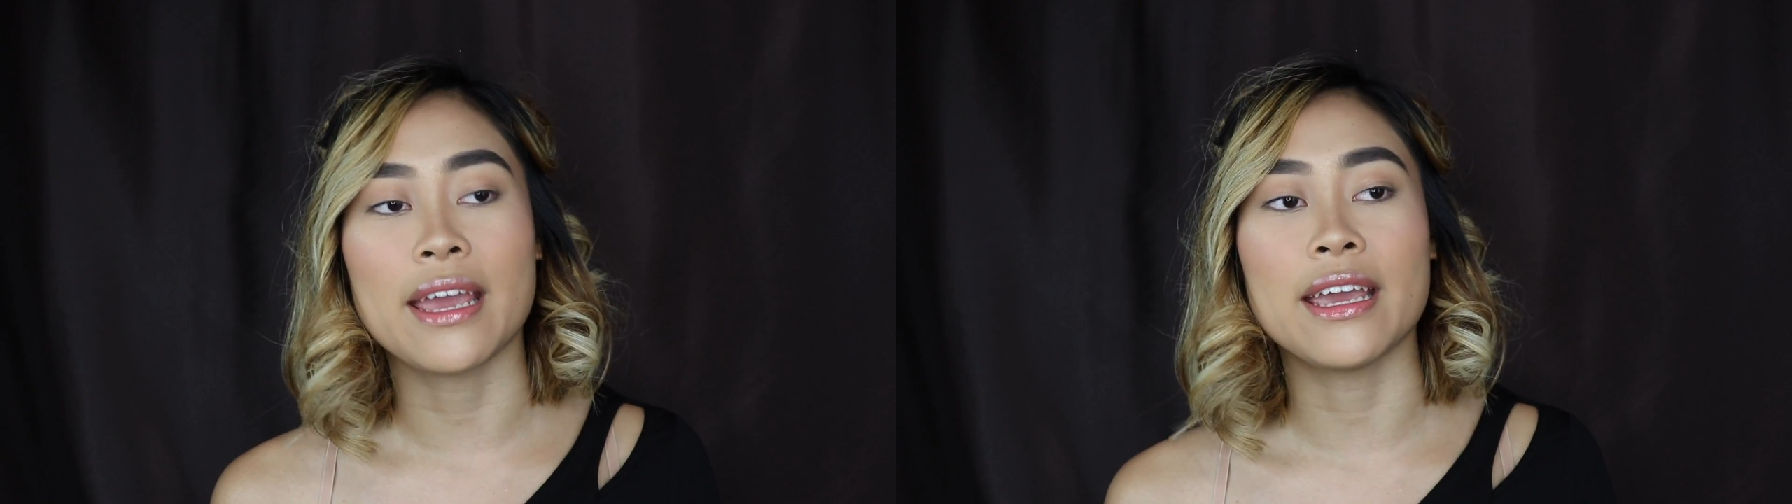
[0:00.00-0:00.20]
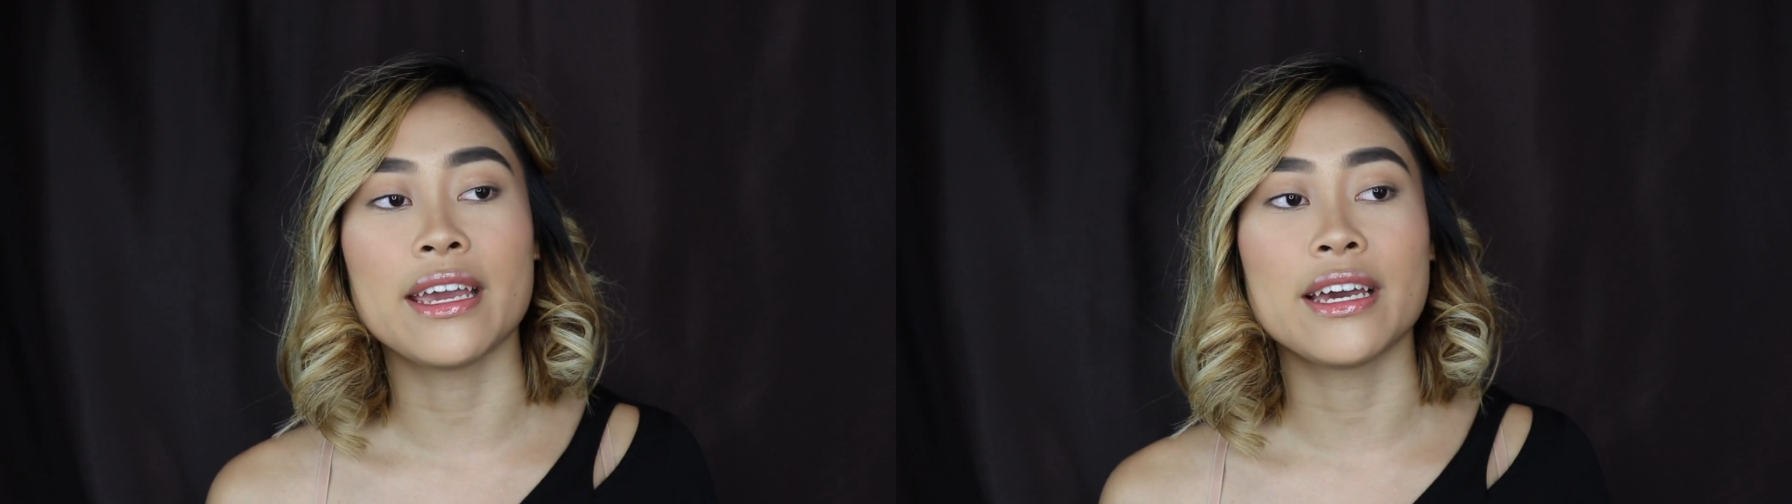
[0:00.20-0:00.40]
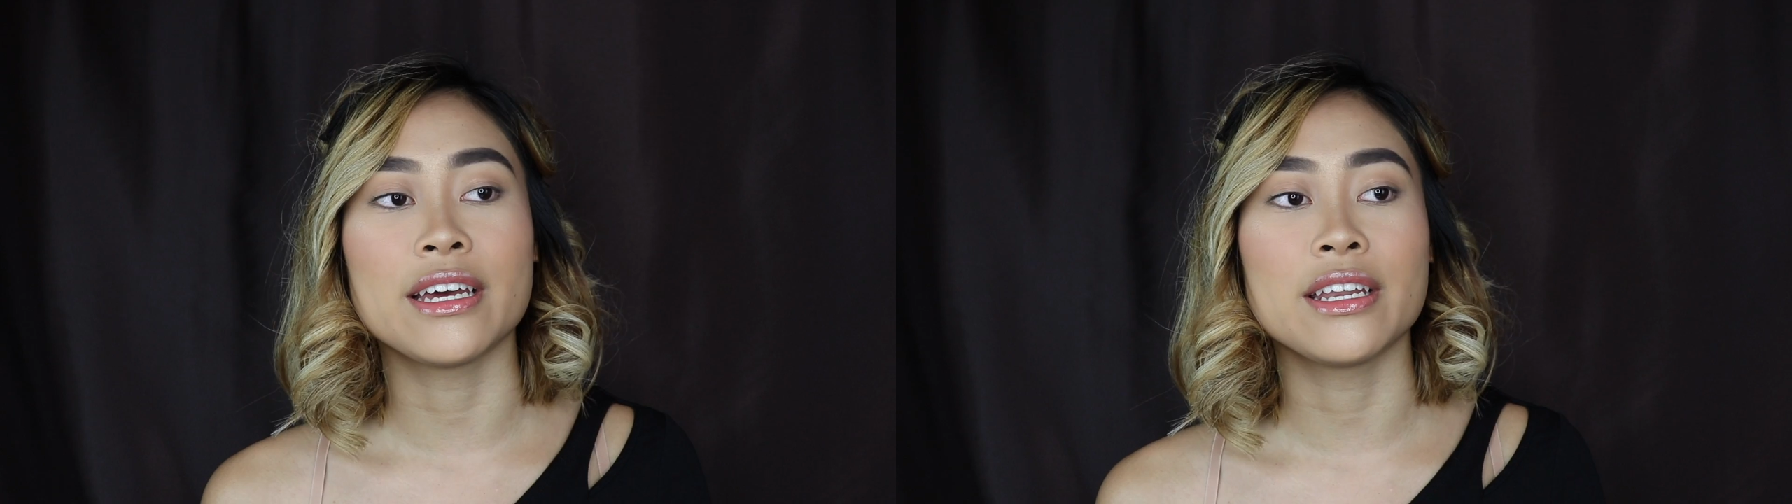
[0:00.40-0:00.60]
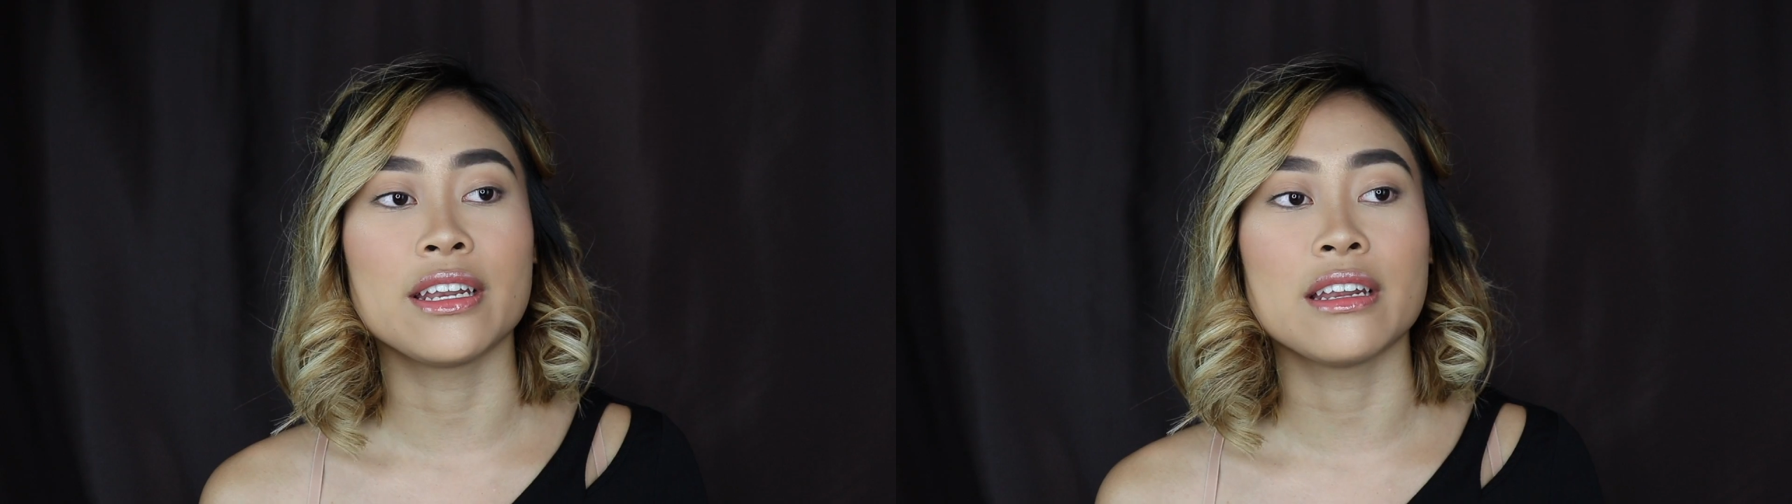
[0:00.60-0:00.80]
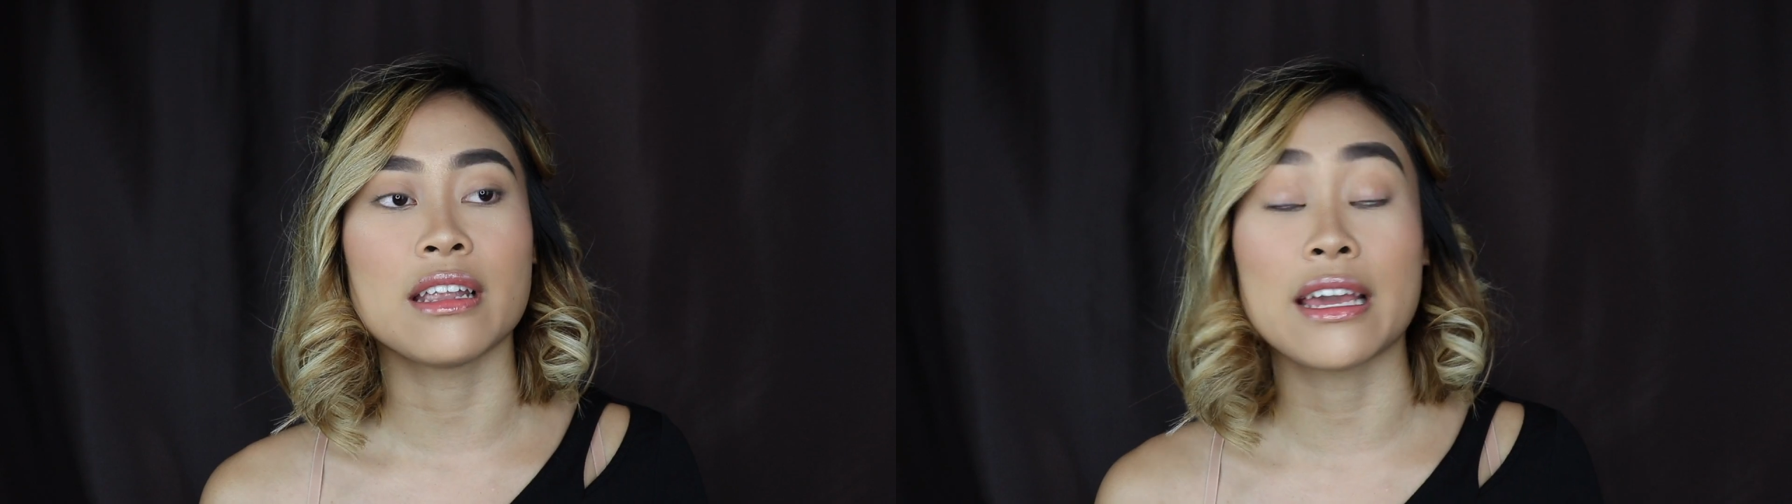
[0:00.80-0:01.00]

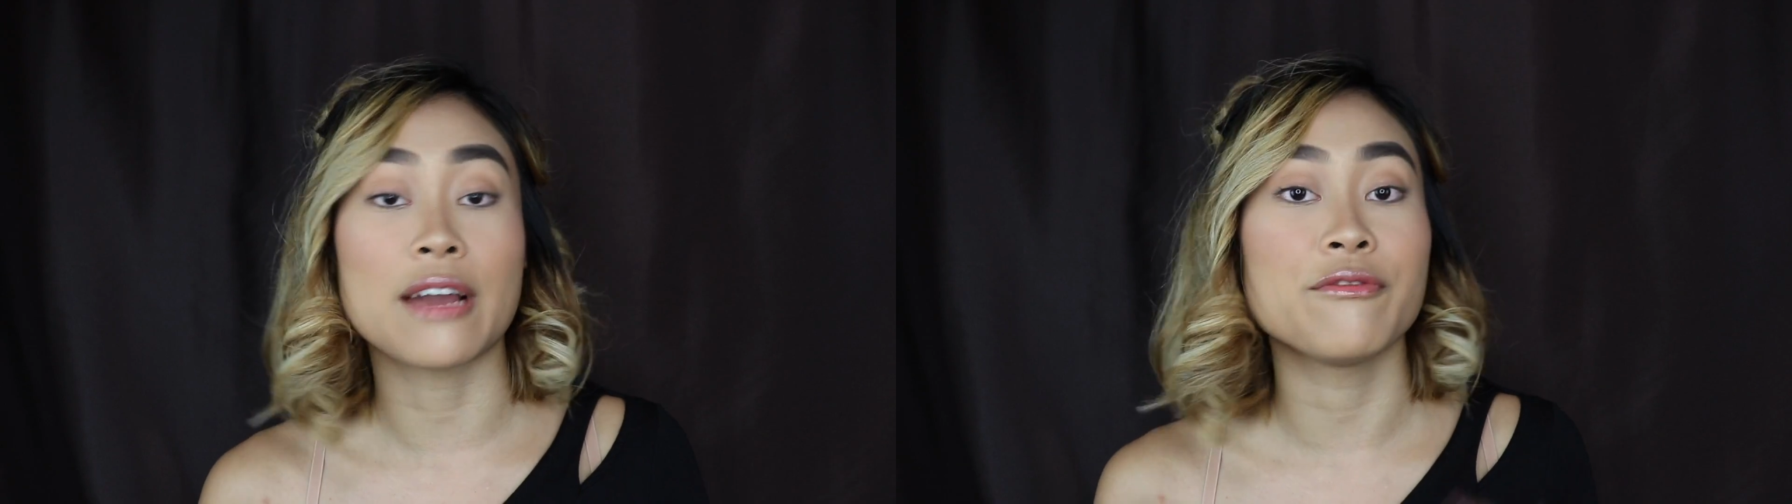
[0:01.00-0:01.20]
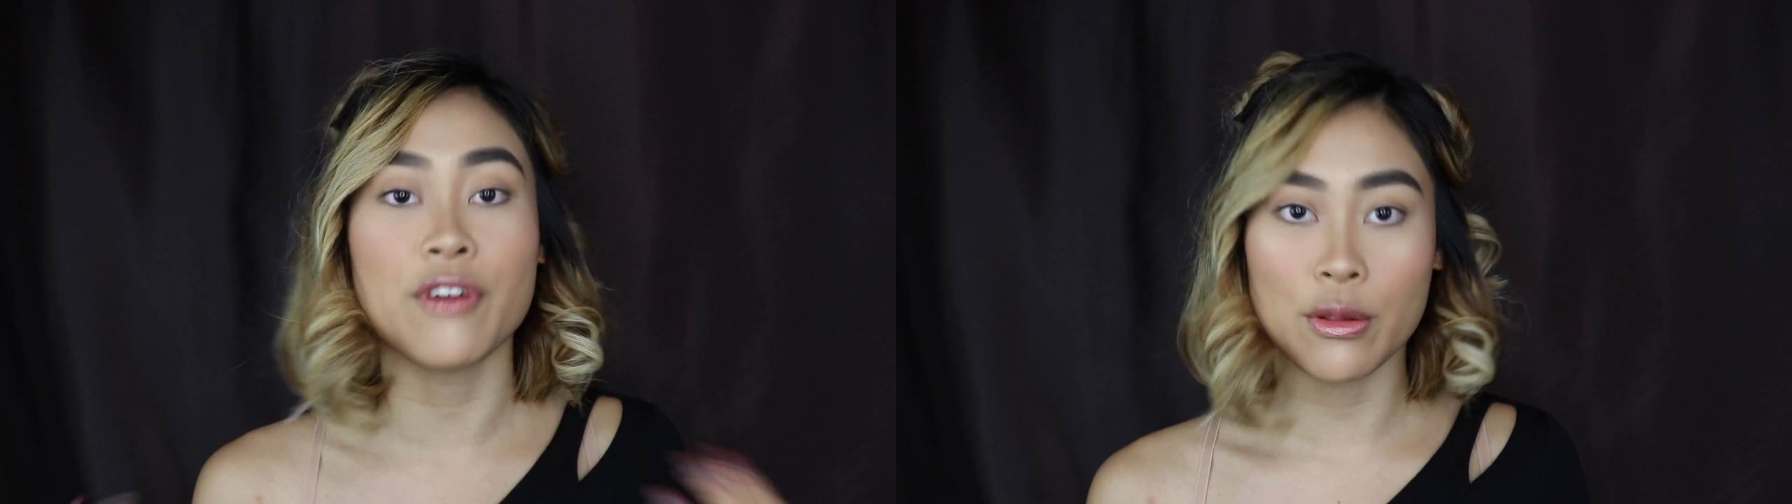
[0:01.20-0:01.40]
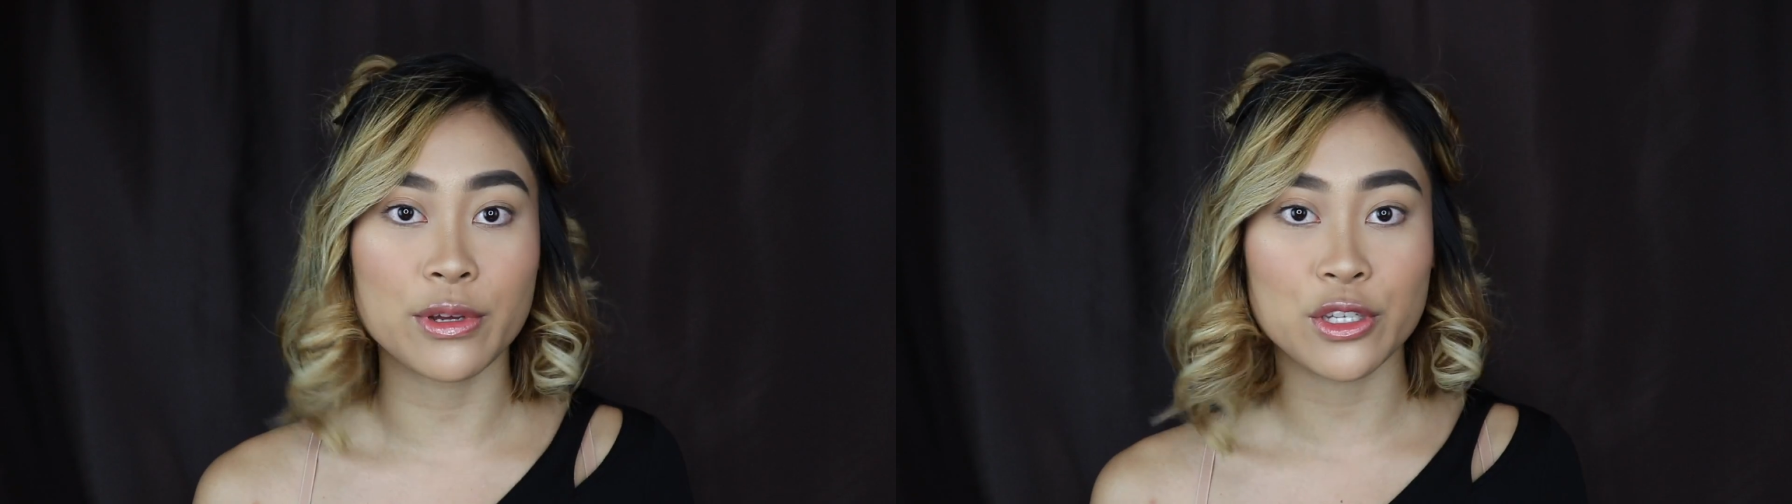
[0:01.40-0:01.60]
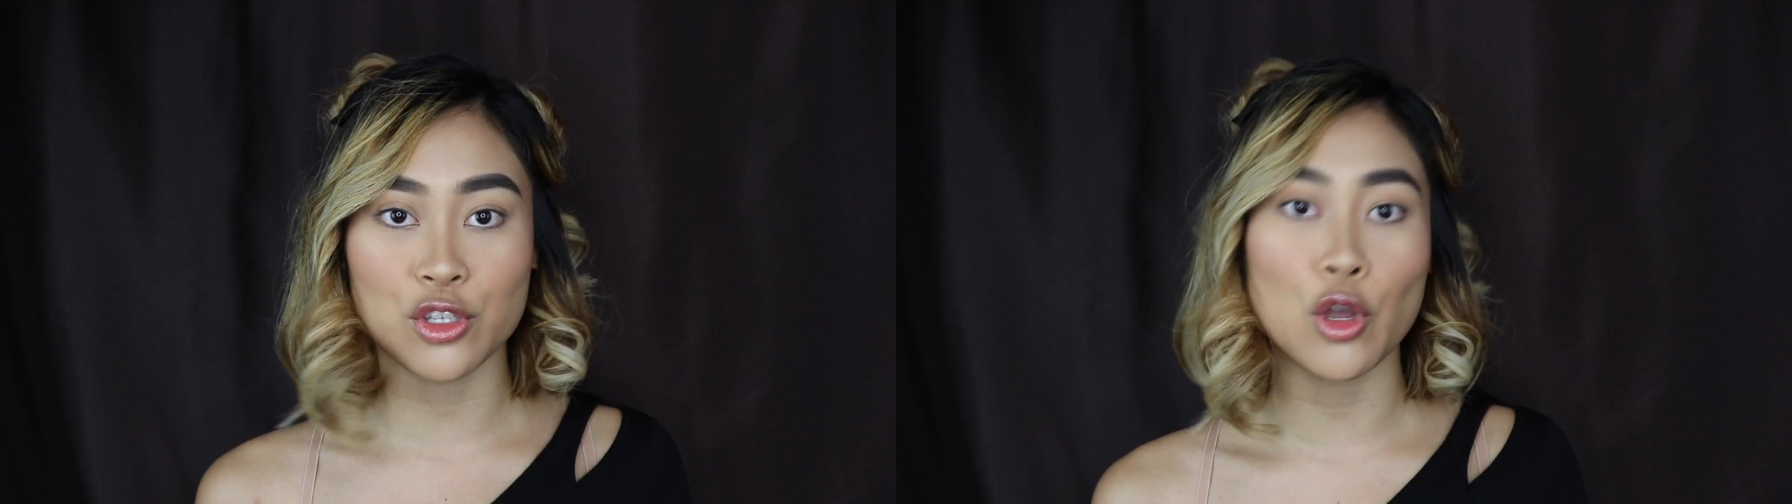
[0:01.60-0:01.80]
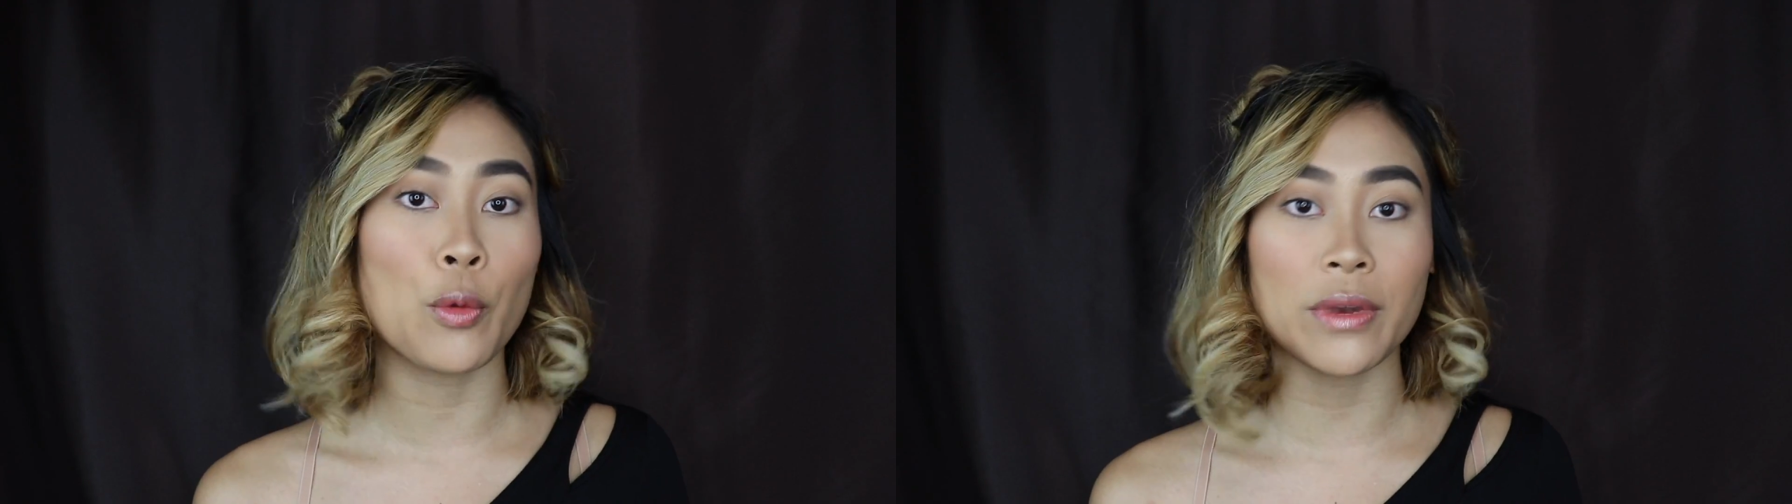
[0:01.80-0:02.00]
and like I'm following
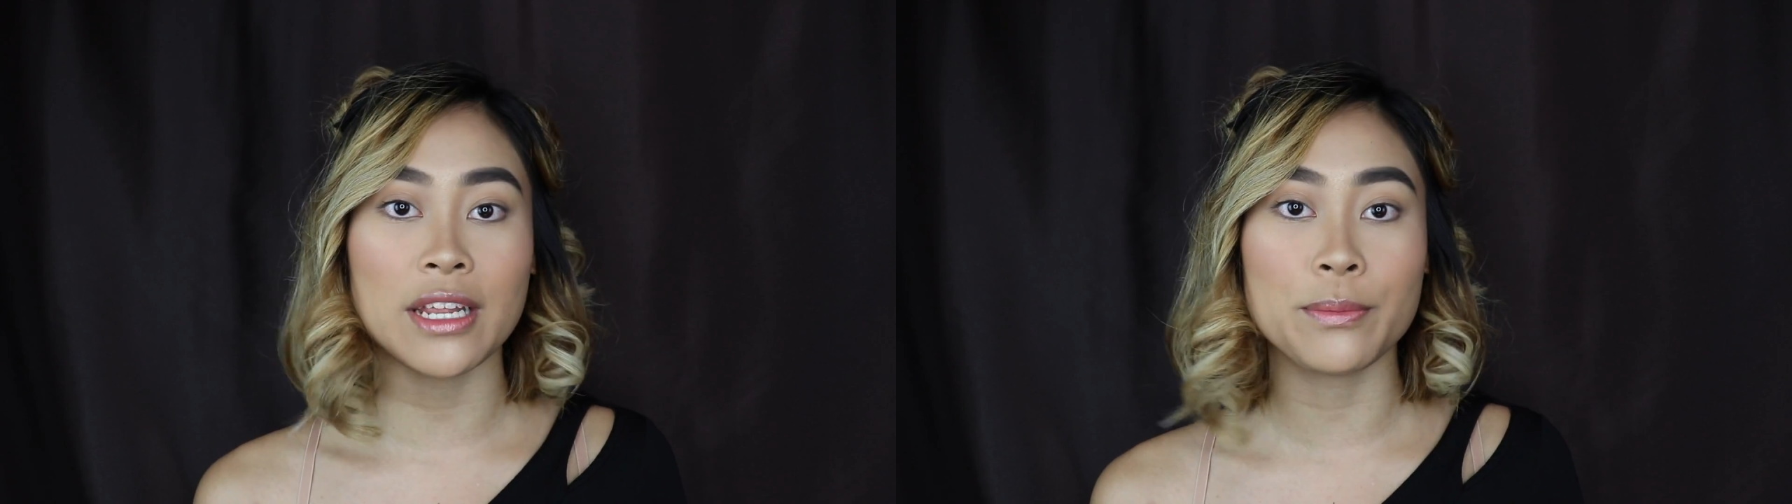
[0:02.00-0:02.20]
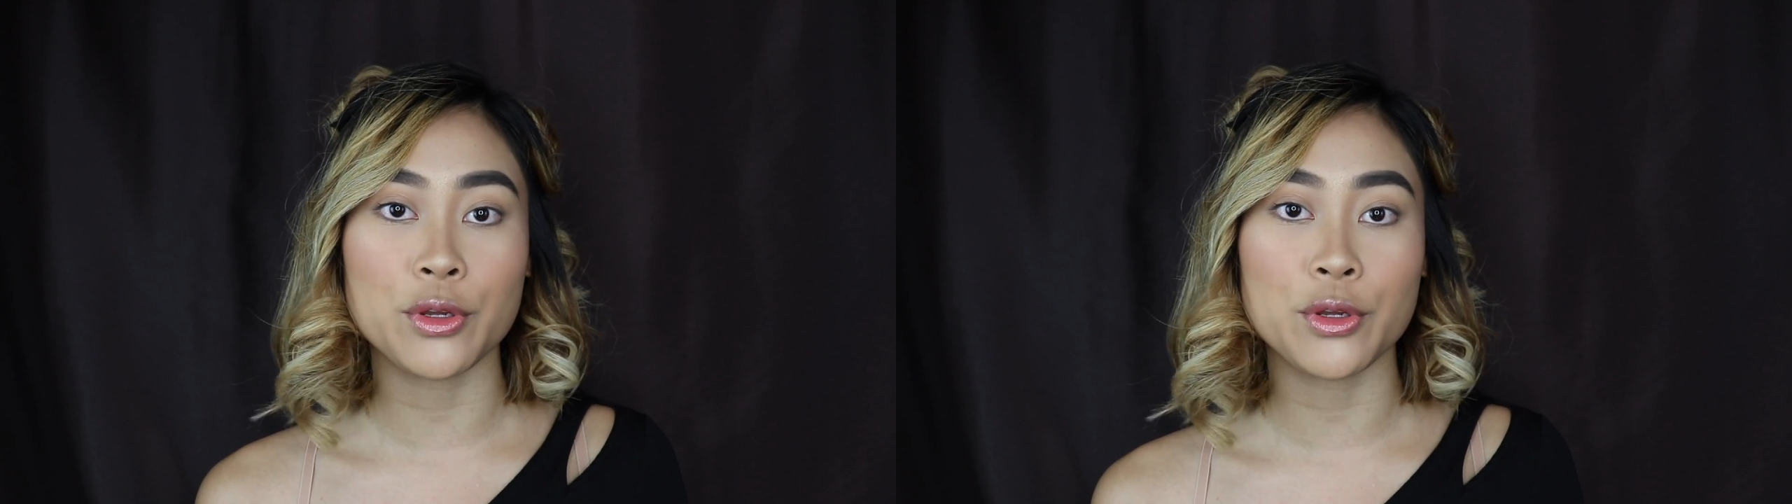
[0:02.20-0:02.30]
so many